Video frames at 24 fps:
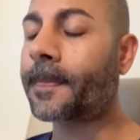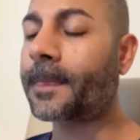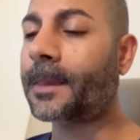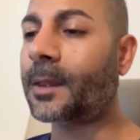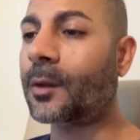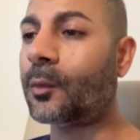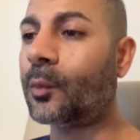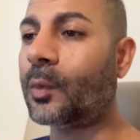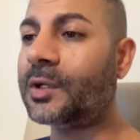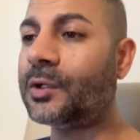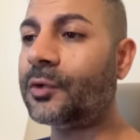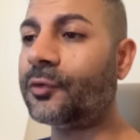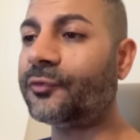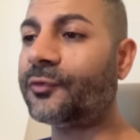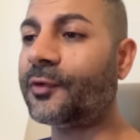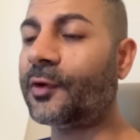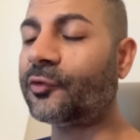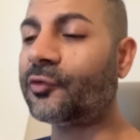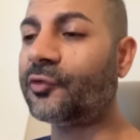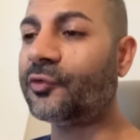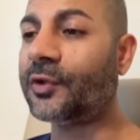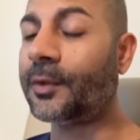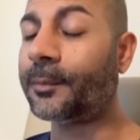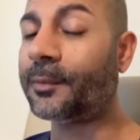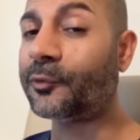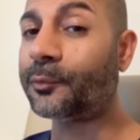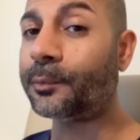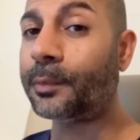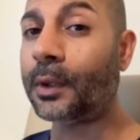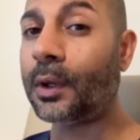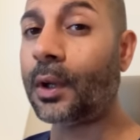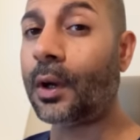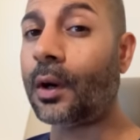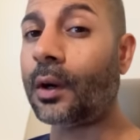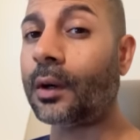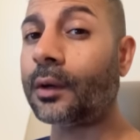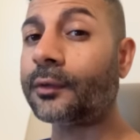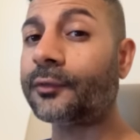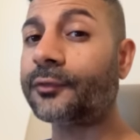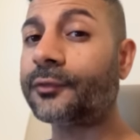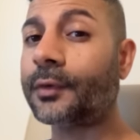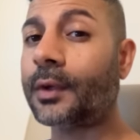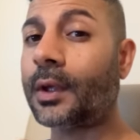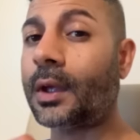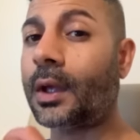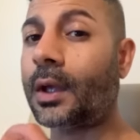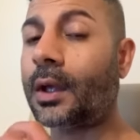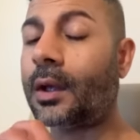when your suction tip is blocked,
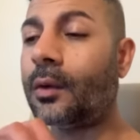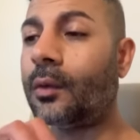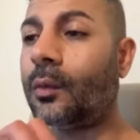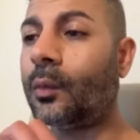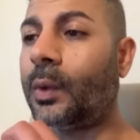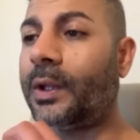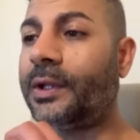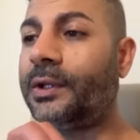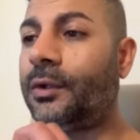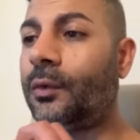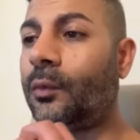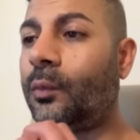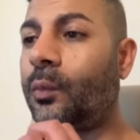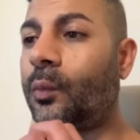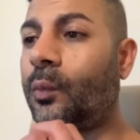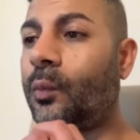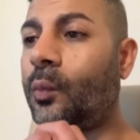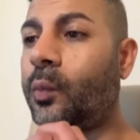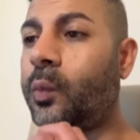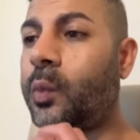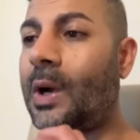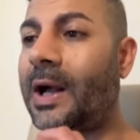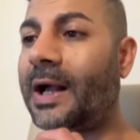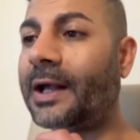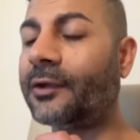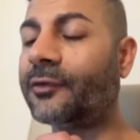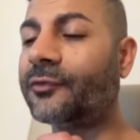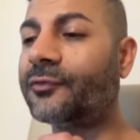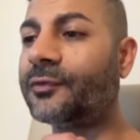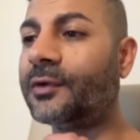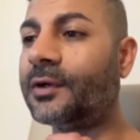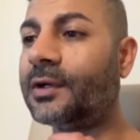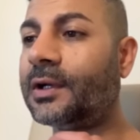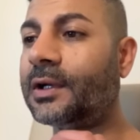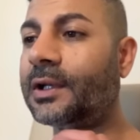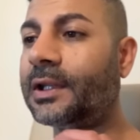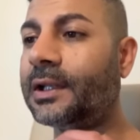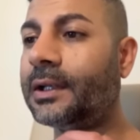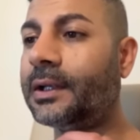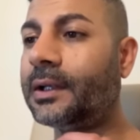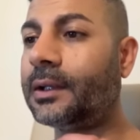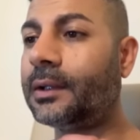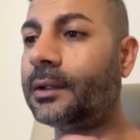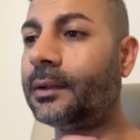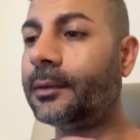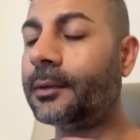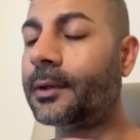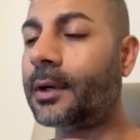when the wax suddenly
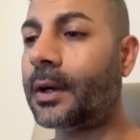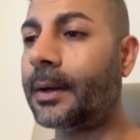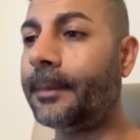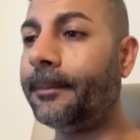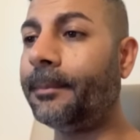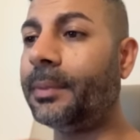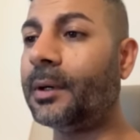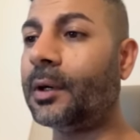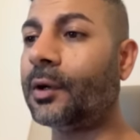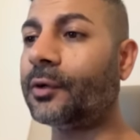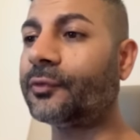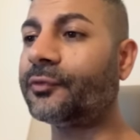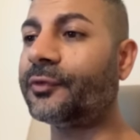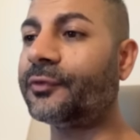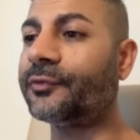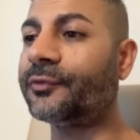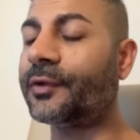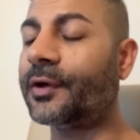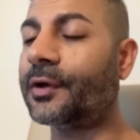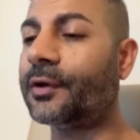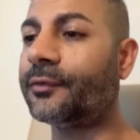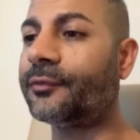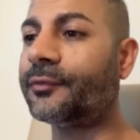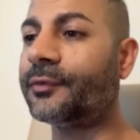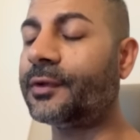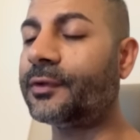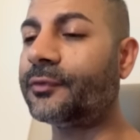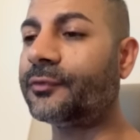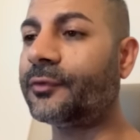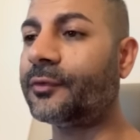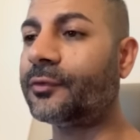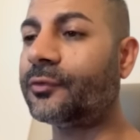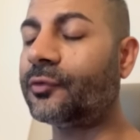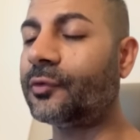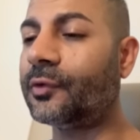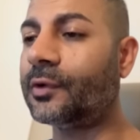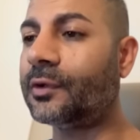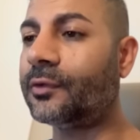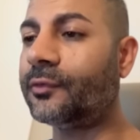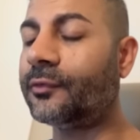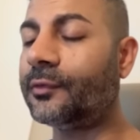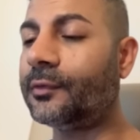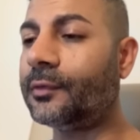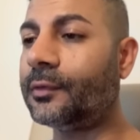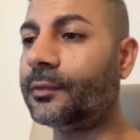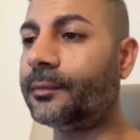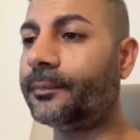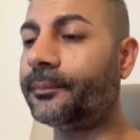unblocks itself, it's a
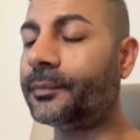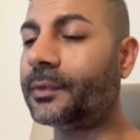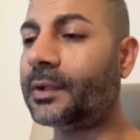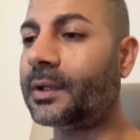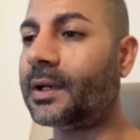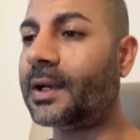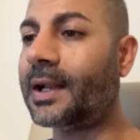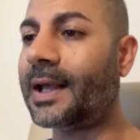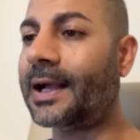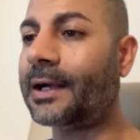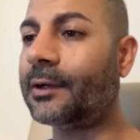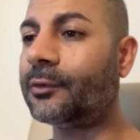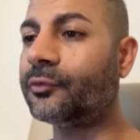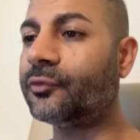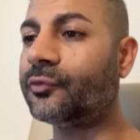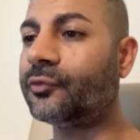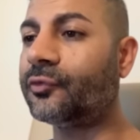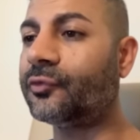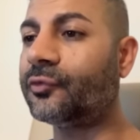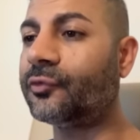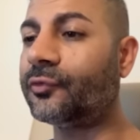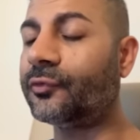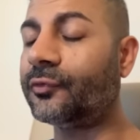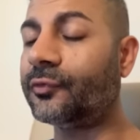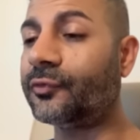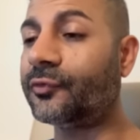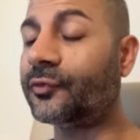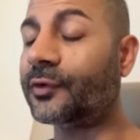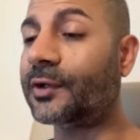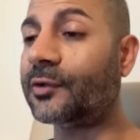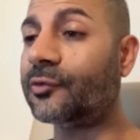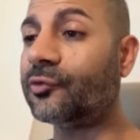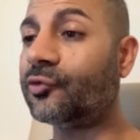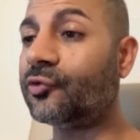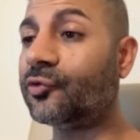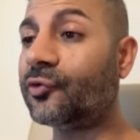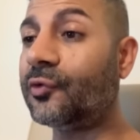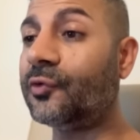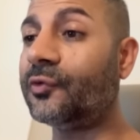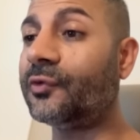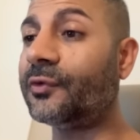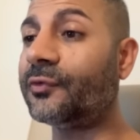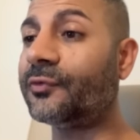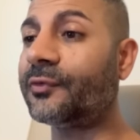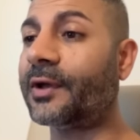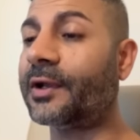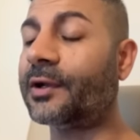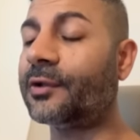loud, sudden shooting
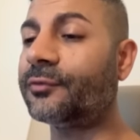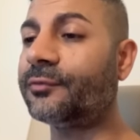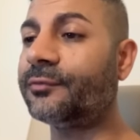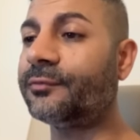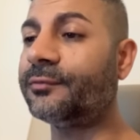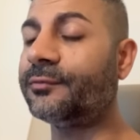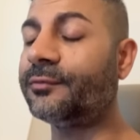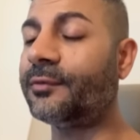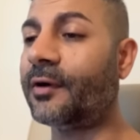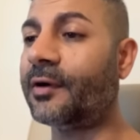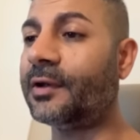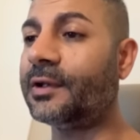sound. It's very